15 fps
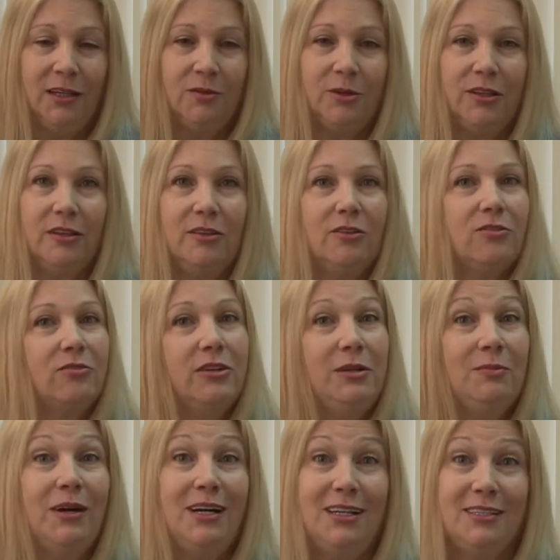Within 3
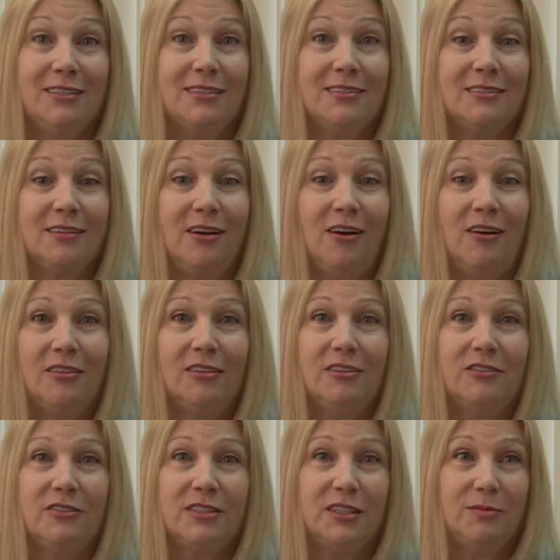months, all of
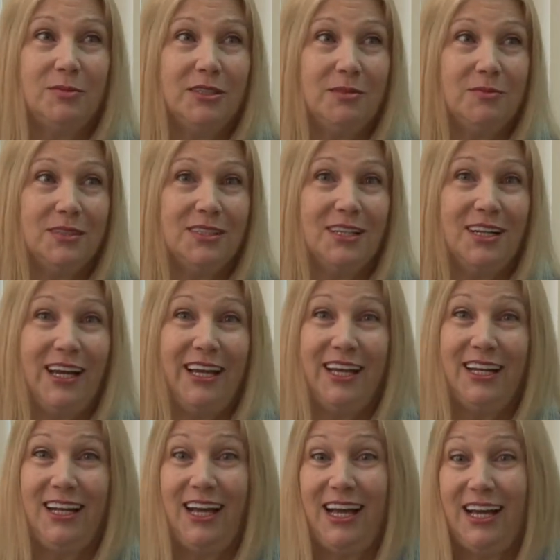the symptoms that I
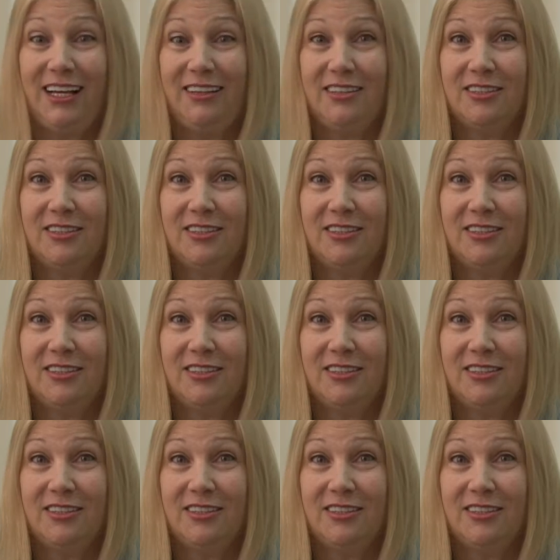had had,